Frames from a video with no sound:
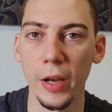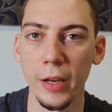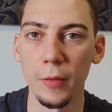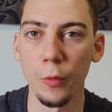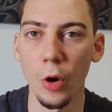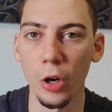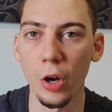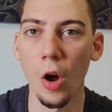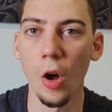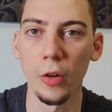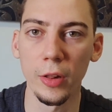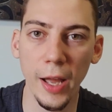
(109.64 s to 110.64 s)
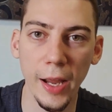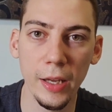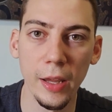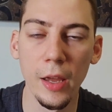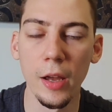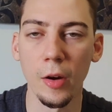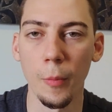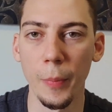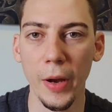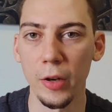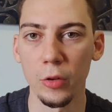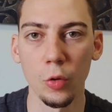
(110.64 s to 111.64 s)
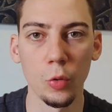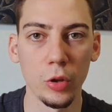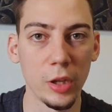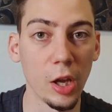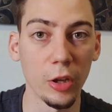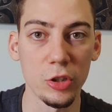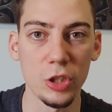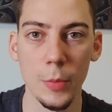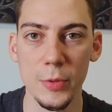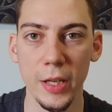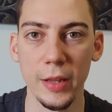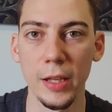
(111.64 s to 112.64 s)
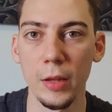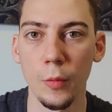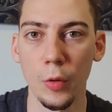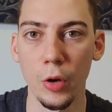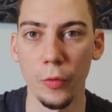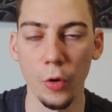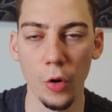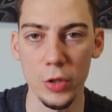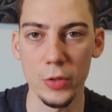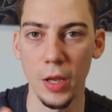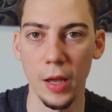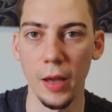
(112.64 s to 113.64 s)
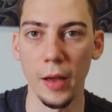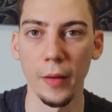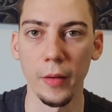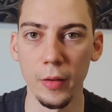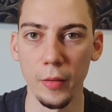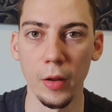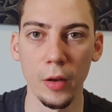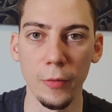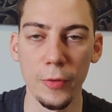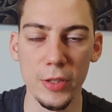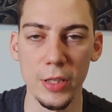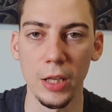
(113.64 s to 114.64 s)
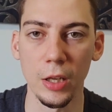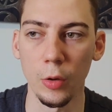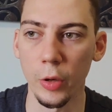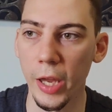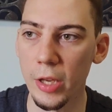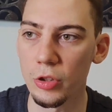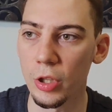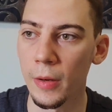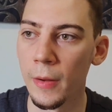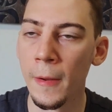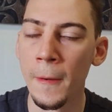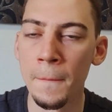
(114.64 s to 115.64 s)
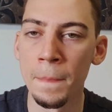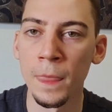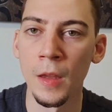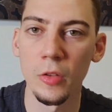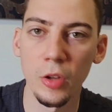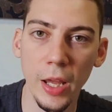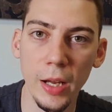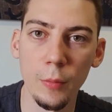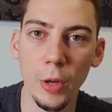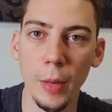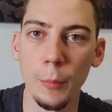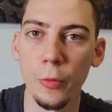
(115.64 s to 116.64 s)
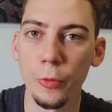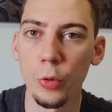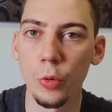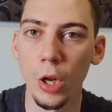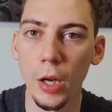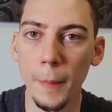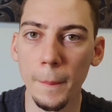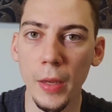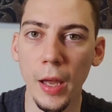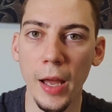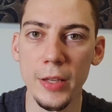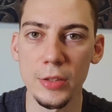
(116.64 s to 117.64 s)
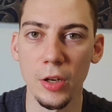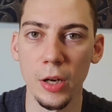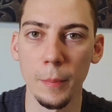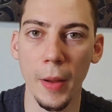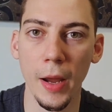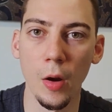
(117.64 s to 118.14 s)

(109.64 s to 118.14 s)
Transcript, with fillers: I can work online compared to the other jobs I did were, of course, uh, in, in a physical location. So then when I moved to Colombia, I started my